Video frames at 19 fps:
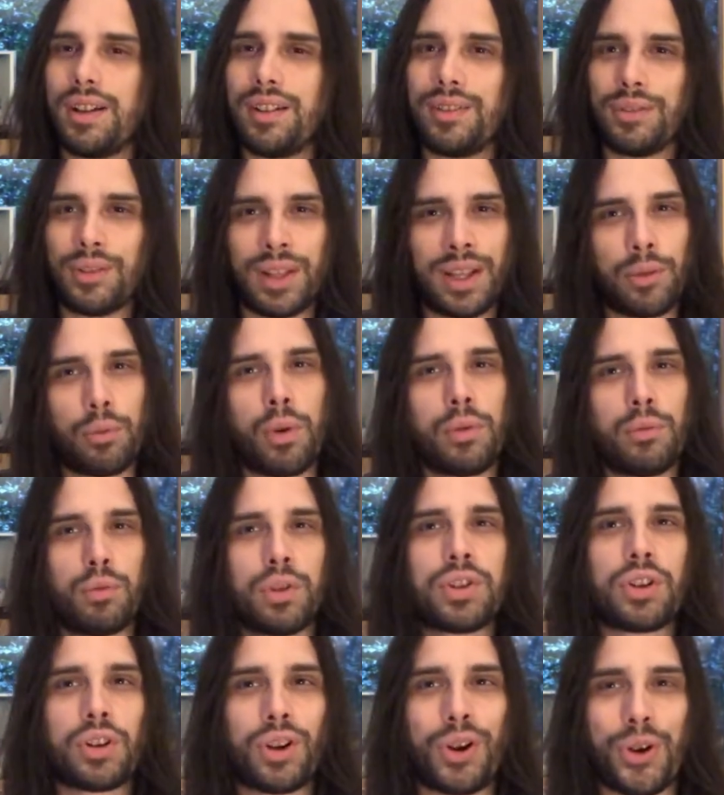like what
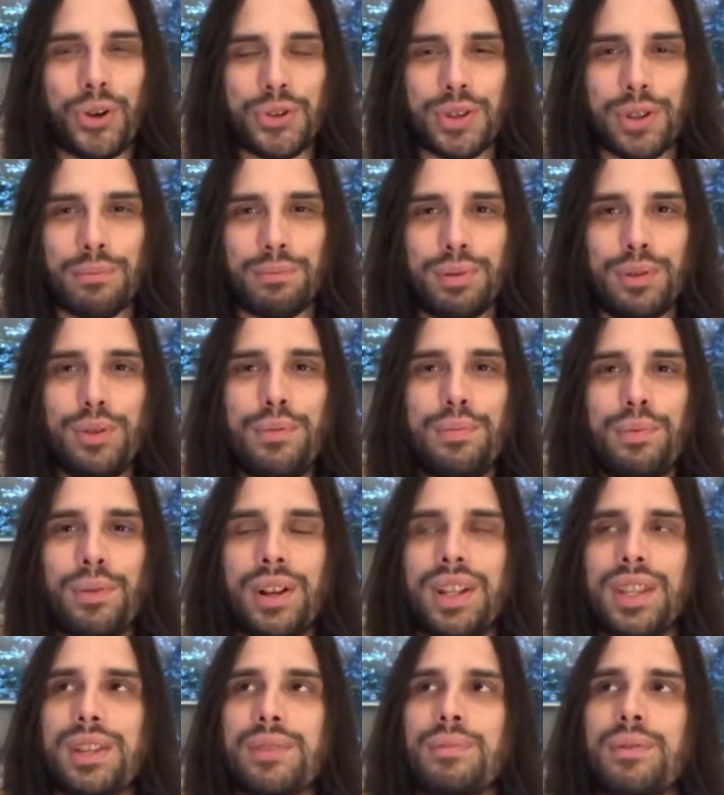Richard calls the blueprints,